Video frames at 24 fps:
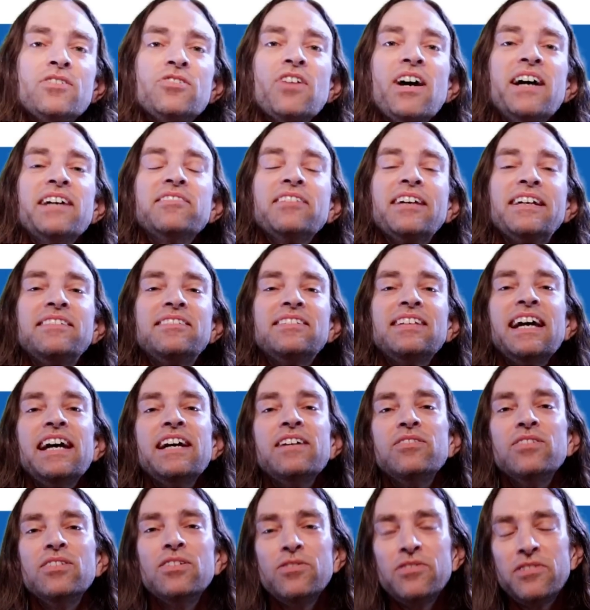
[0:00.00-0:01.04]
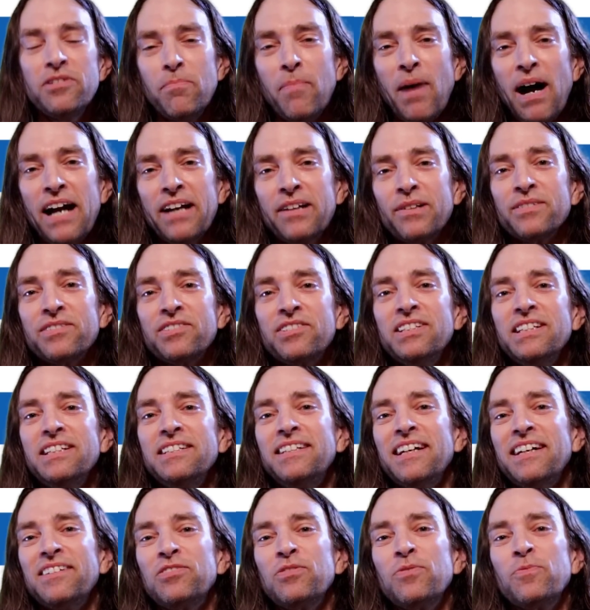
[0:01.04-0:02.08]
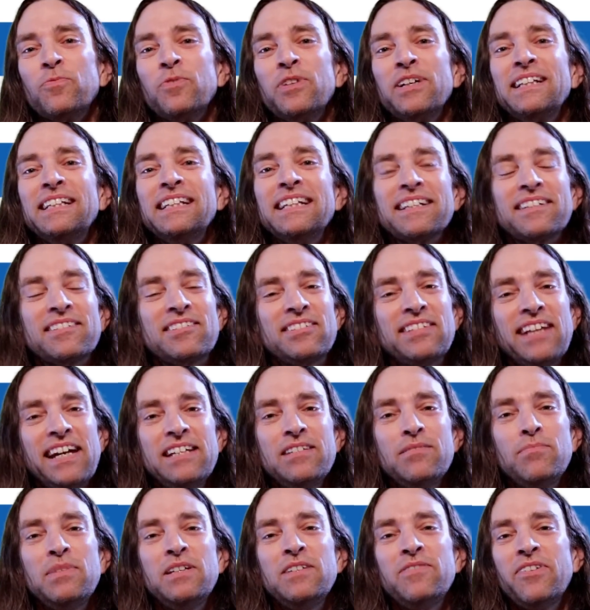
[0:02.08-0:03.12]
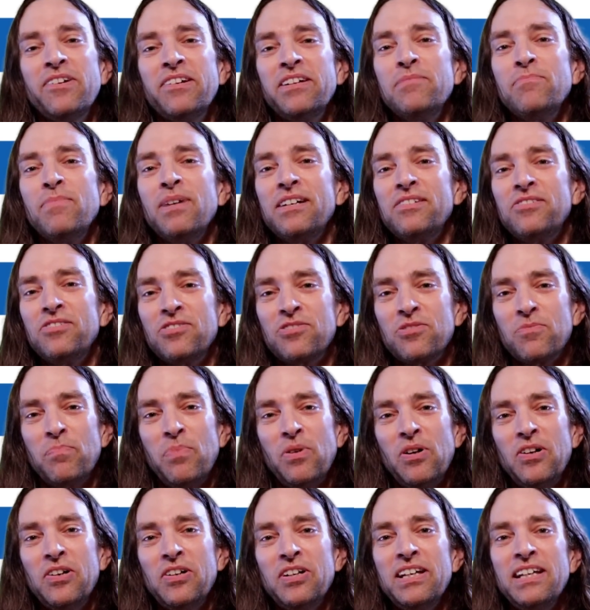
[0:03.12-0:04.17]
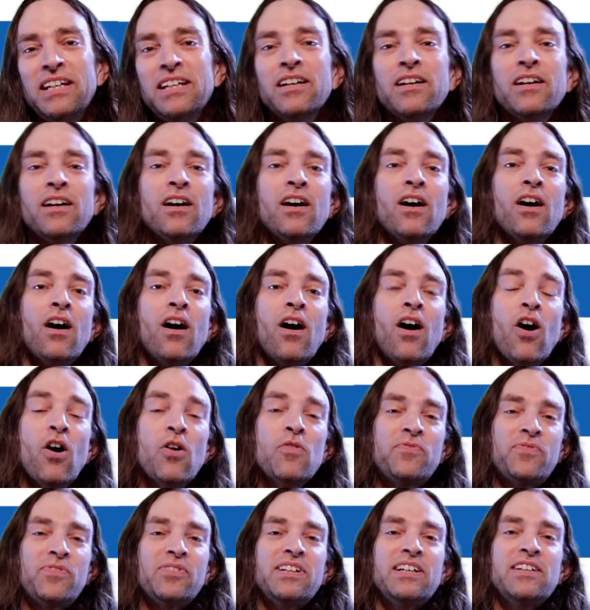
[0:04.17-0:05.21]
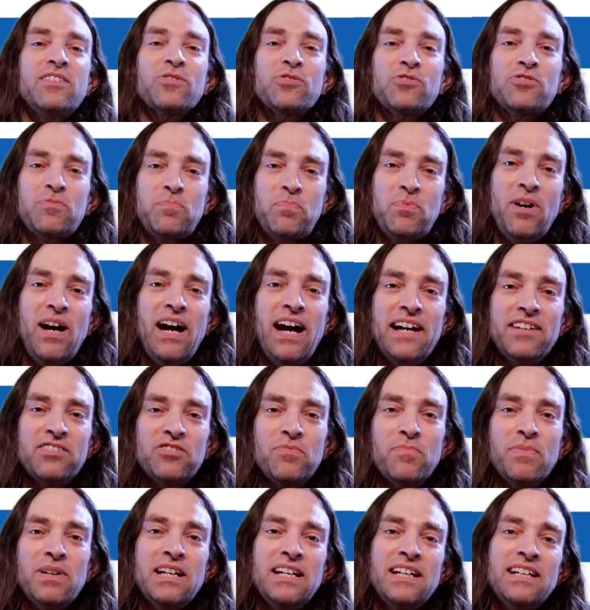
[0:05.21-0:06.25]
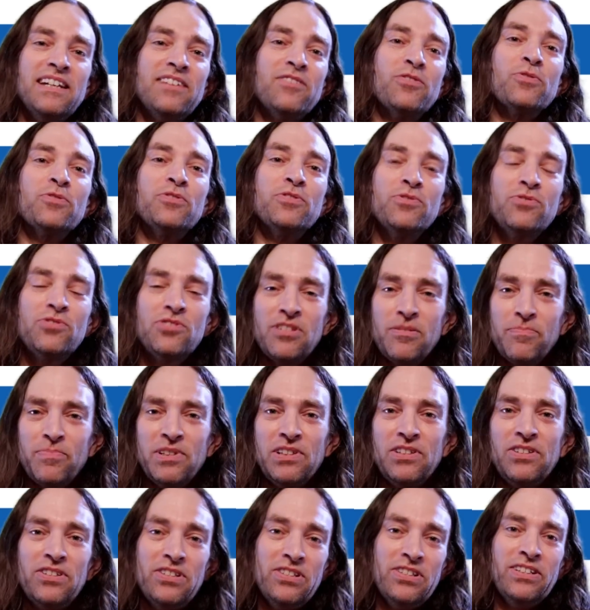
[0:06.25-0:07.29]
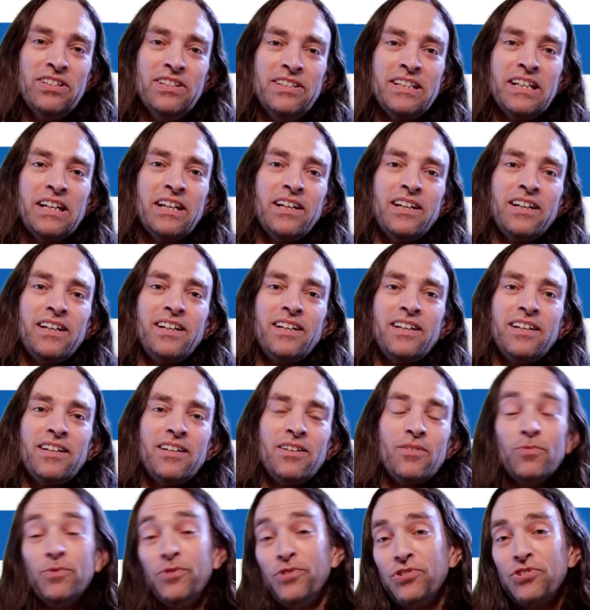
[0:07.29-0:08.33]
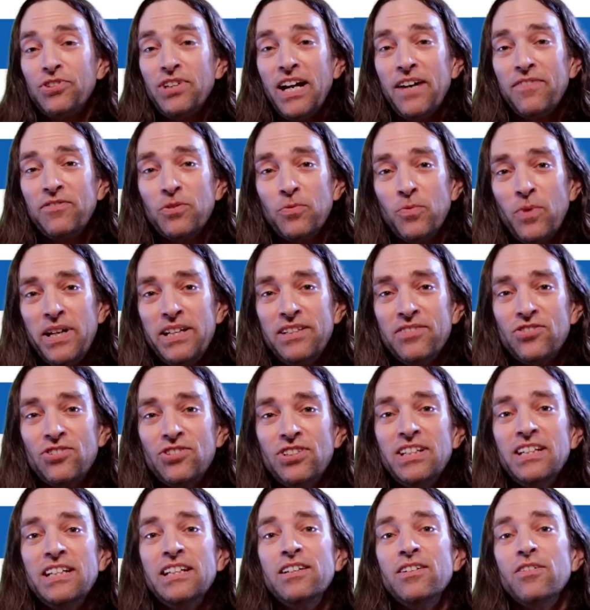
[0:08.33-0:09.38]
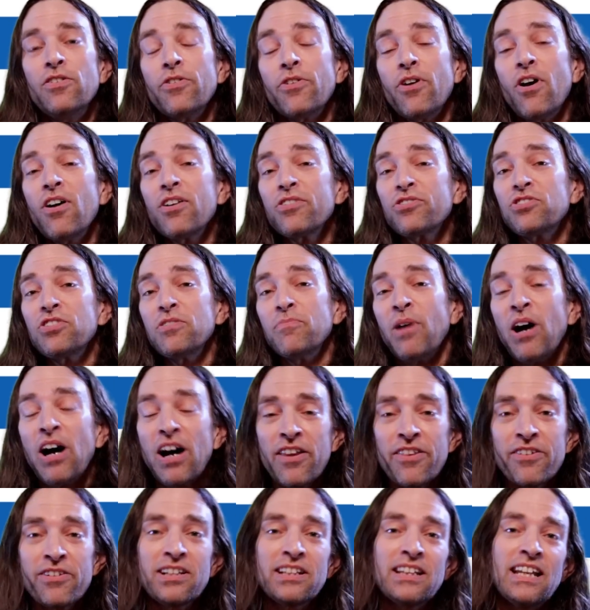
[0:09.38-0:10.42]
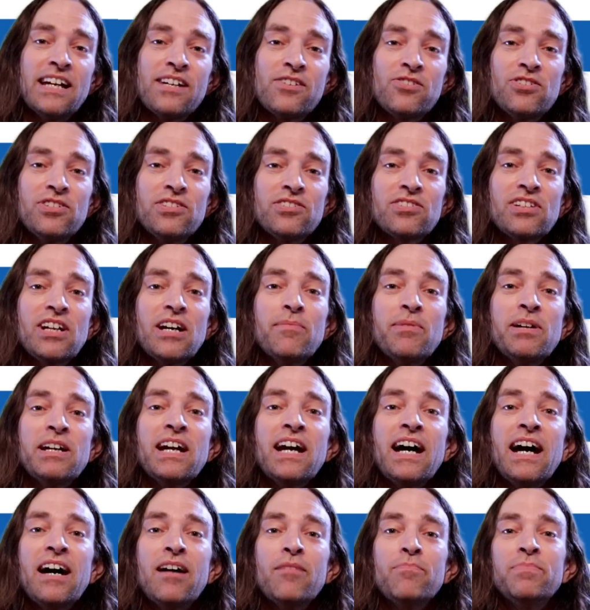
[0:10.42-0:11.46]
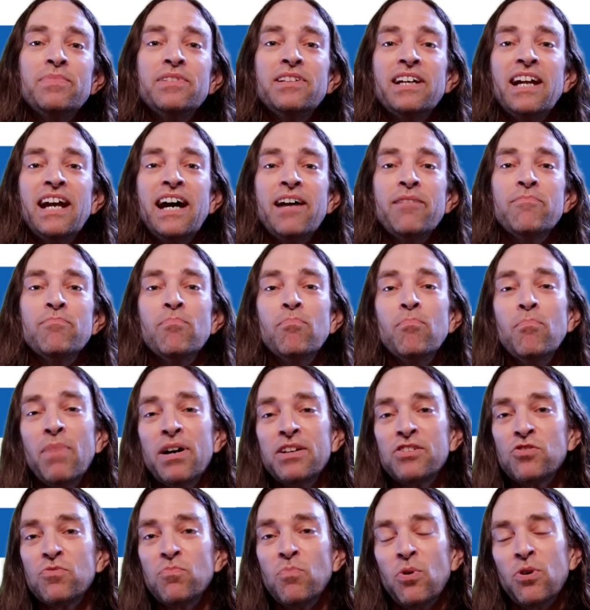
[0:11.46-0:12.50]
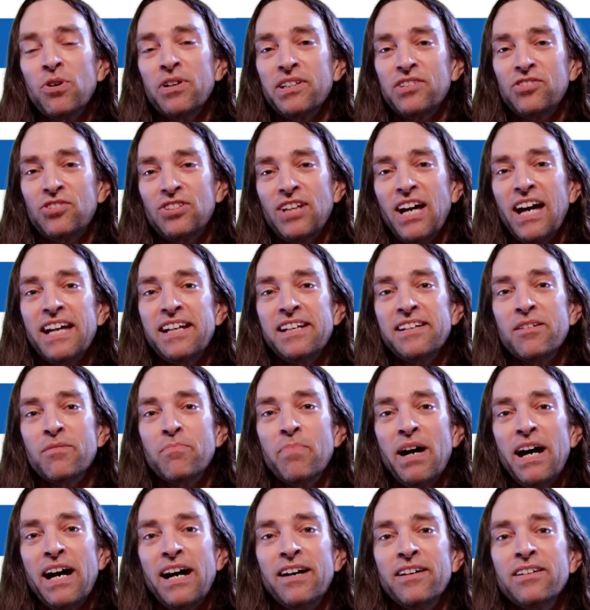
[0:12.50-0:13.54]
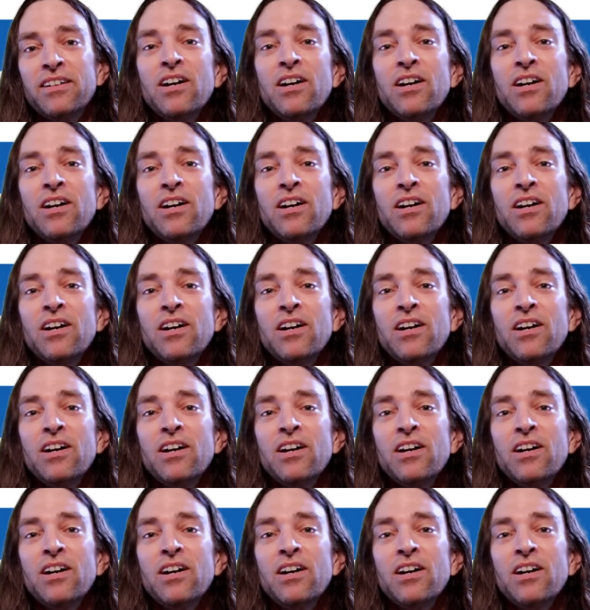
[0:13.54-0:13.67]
as I said, New Democracy doesn't really excite me very much as a party. Hopefully they'll surprise me and they'll do something good. We'll just have to wait and see. There are some other elections coming up that I'm much more excited about.